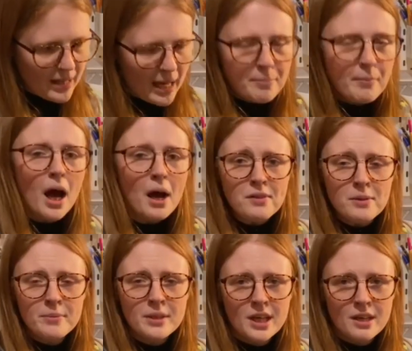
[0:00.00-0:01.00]
I'm part of the
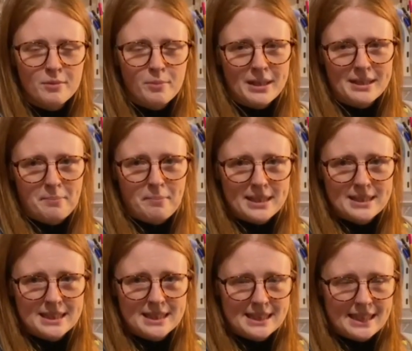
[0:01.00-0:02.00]
Minerva brand
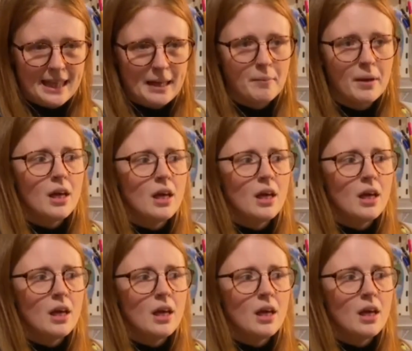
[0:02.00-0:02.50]
ambassador team,